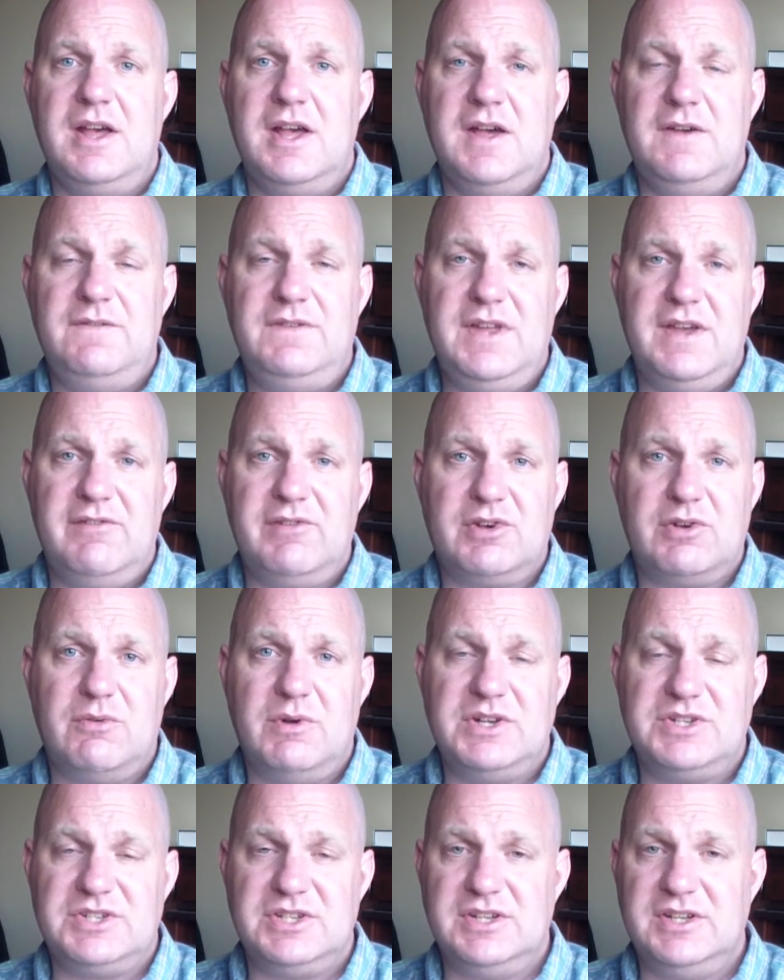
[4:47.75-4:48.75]
if you have a
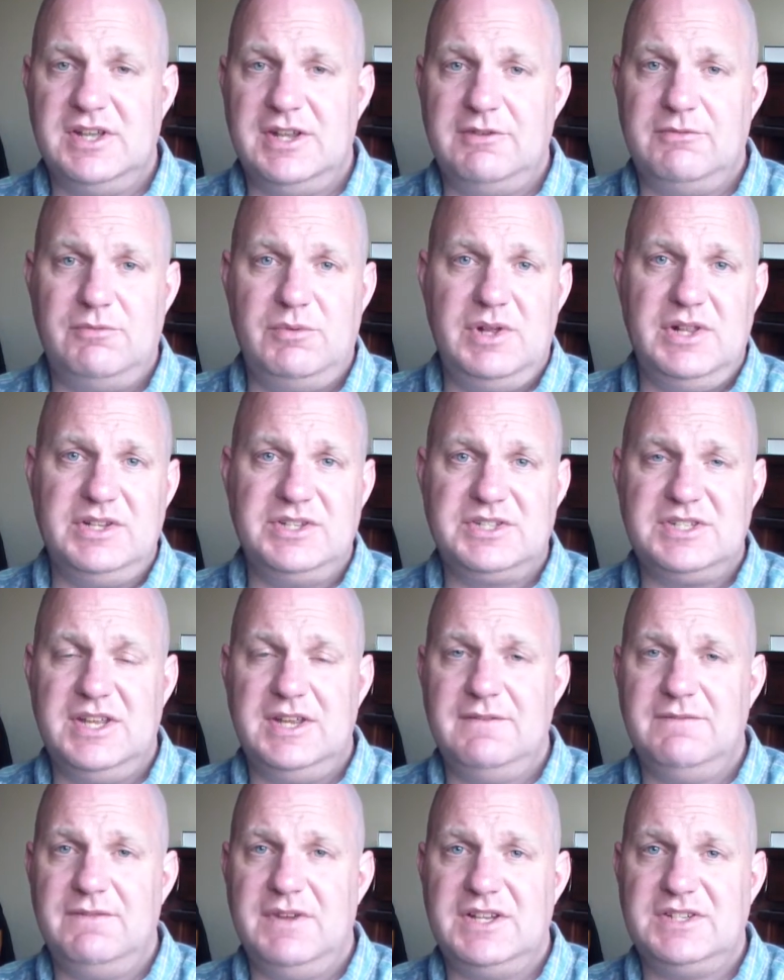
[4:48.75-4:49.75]
question on real
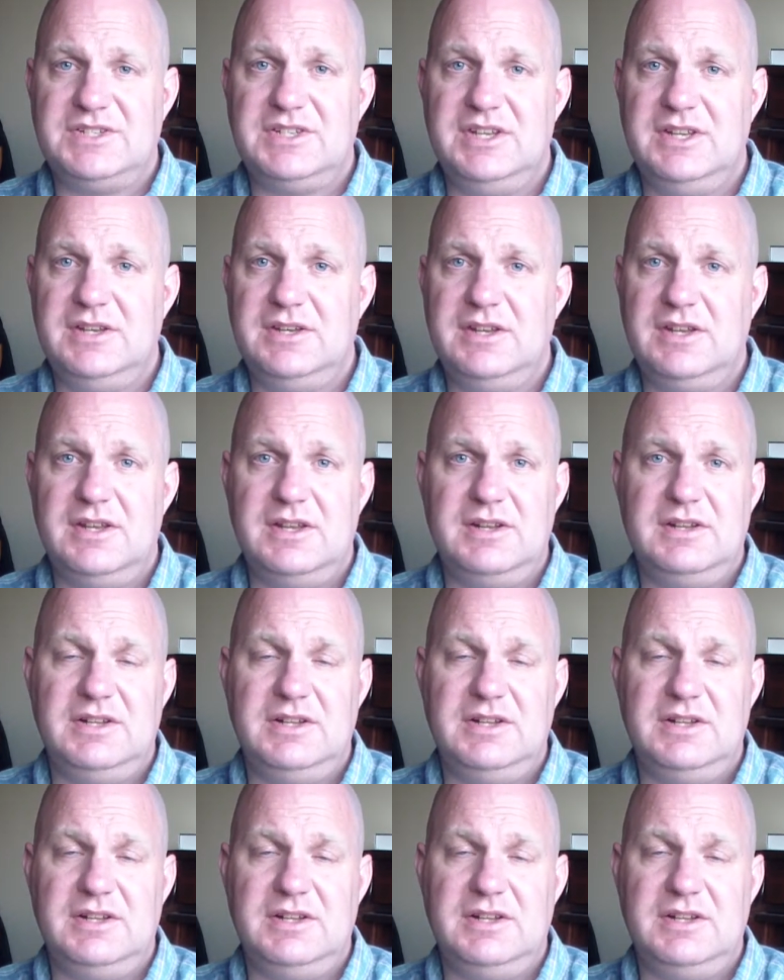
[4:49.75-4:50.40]
estate investing,